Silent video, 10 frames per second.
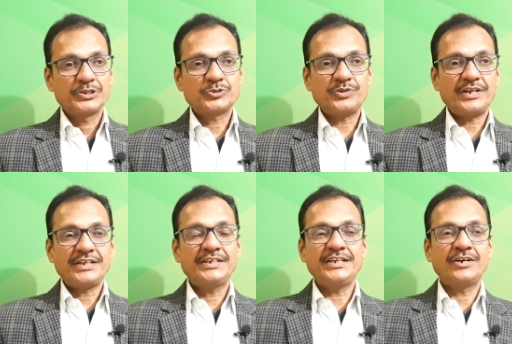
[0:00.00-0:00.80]
So
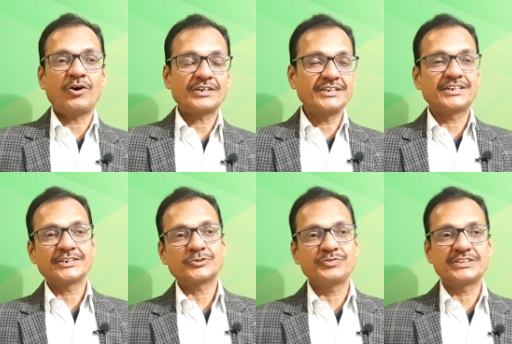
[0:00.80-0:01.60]
he got in
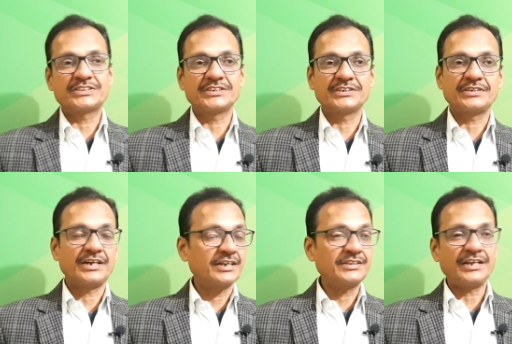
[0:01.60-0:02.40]
touch with
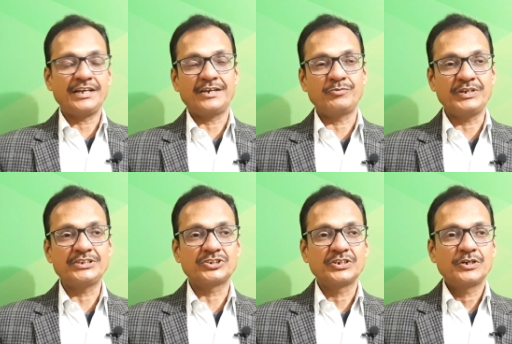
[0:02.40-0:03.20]
another
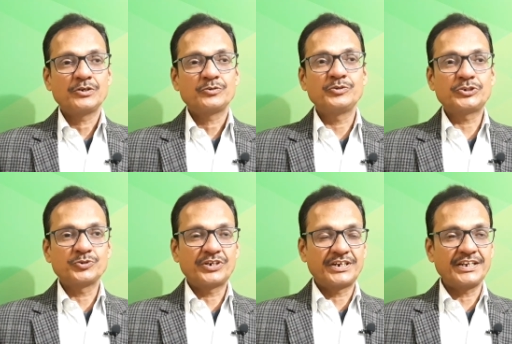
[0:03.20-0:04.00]
airways
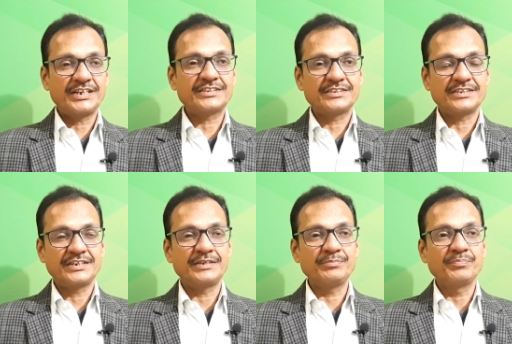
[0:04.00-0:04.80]
which would take
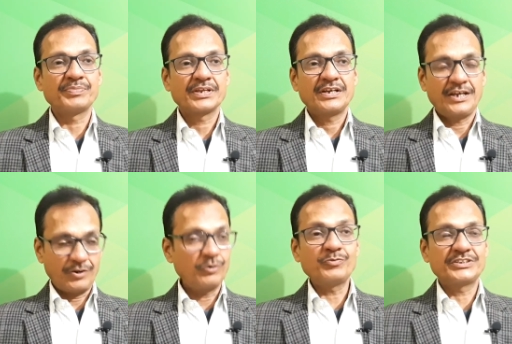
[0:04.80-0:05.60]
him
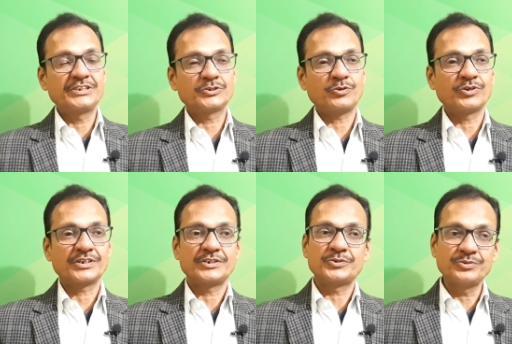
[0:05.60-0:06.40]
along with his
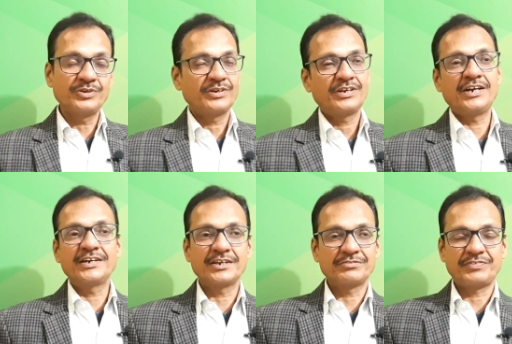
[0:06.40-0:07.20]
otter to
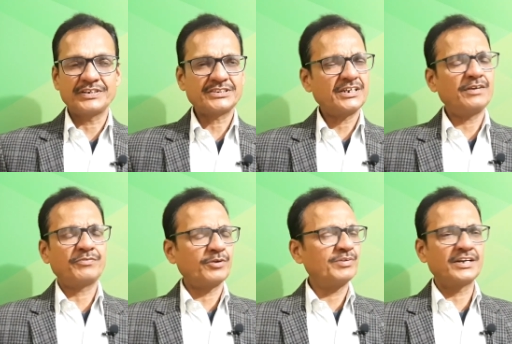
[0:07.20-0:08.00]
London first,
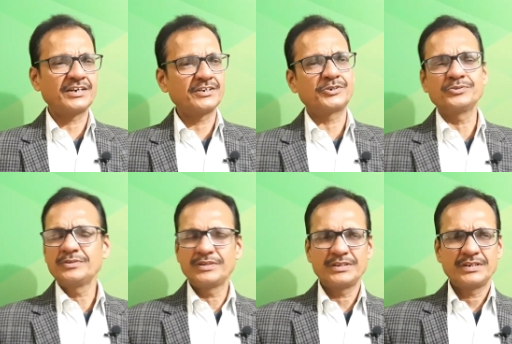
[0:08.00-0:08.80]
and from London to